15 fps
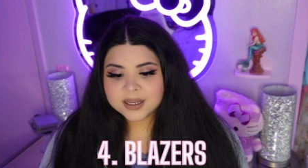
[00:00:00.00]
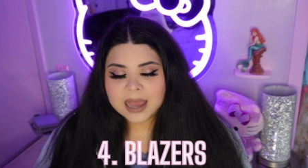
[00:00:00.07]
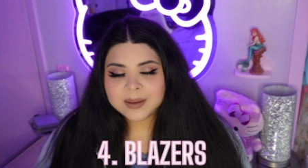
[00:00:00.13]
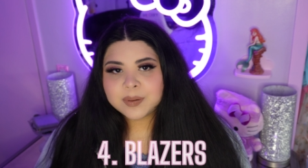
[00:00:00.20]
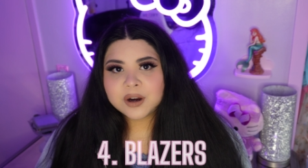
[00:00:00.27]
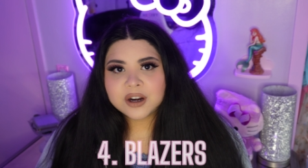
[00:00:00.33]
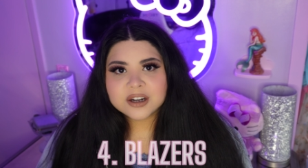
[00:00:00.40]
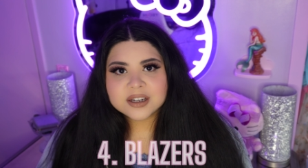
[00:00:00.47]
I
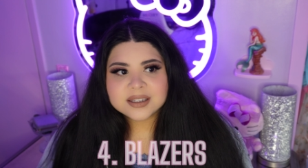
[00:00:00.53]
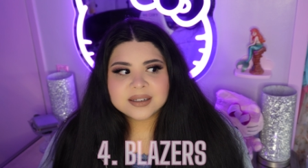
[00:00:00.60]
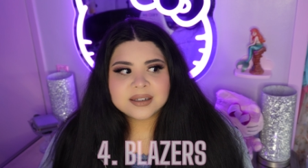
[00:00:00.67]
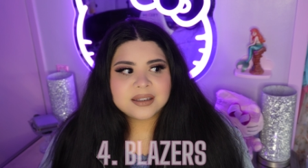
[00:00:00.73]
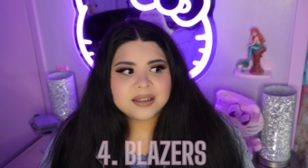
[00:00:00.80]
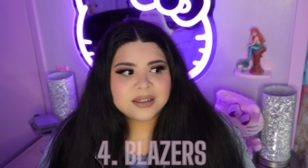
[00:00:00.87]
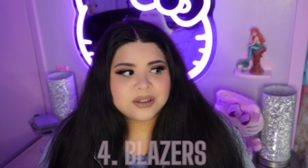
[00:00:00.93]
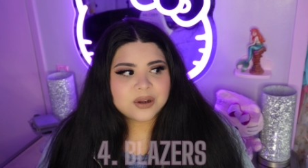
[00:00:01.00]

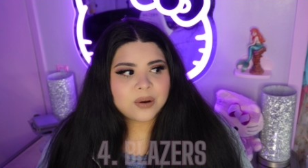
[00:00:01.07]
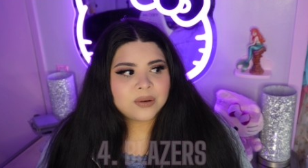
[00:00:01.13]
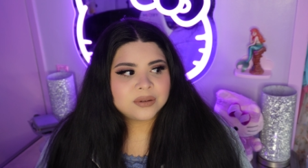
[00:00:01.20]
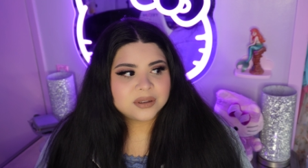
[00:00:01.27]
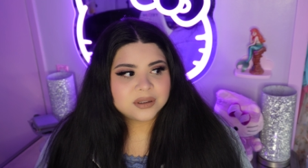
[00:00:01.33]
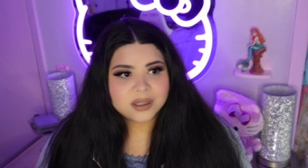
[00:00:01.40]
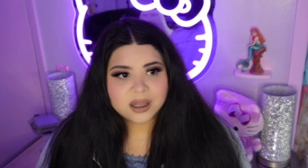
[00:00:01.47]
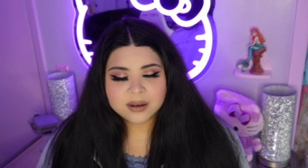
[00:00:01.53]
personally
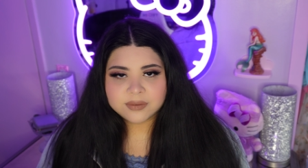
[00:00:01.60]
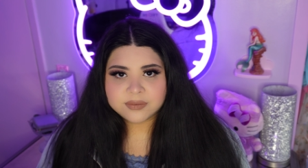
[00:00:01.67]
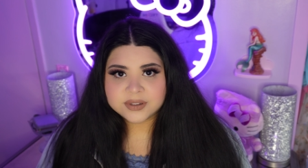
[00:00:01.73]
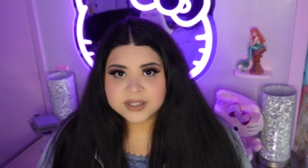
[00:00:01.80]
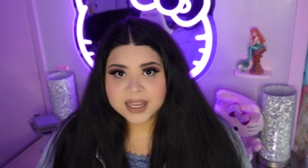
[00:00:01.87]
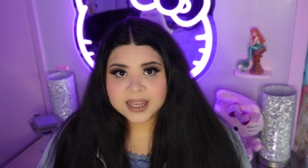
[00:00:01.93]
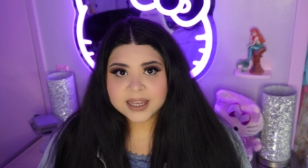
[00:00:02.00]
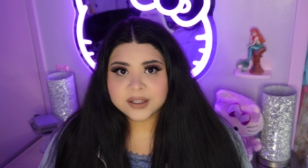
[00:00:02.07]
don't love
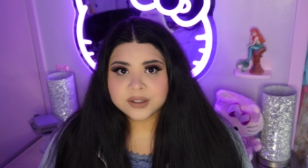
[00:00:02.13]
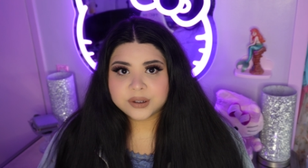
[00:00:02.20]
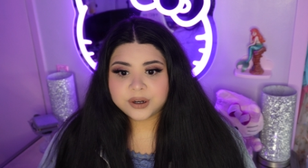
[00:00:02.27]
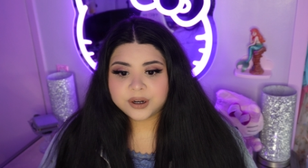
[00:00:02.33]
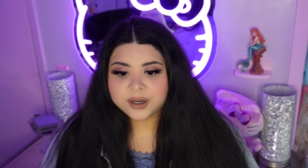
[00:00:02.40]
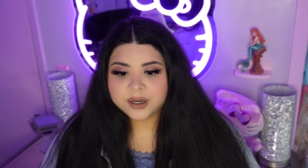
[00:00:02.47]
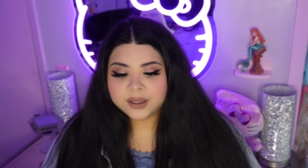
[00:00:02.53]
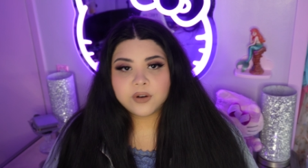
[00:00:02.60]

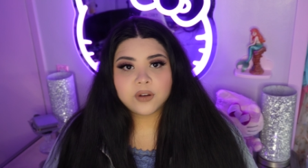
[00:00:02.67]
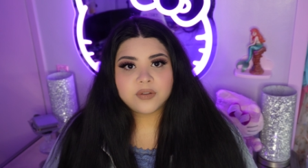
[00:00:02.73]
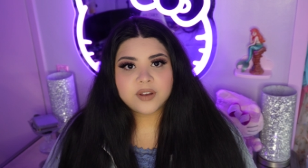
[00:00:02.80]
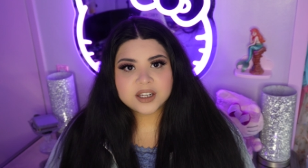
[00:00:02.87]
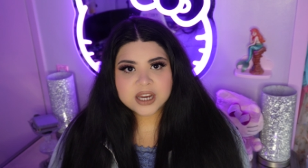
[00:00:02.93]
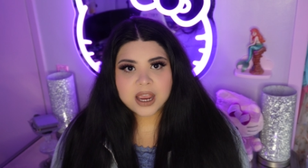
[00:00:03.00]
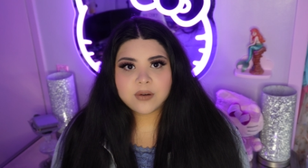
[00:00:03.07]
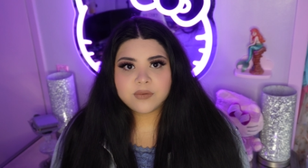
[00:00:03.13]
tailored
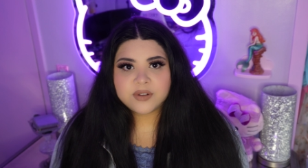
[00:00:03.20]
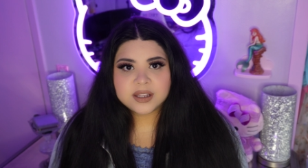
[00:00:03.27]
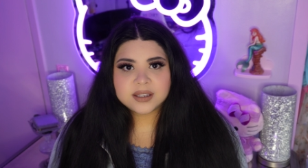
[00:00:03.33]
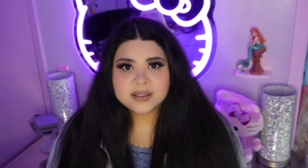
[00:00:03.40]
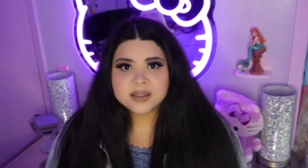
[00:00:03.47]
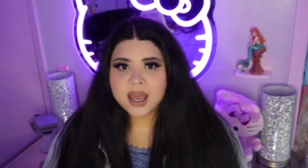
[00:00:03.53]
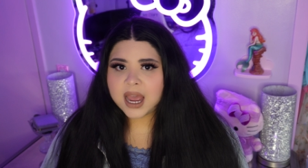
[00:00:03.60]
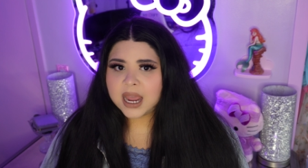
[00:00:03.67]
full-fledged outfits.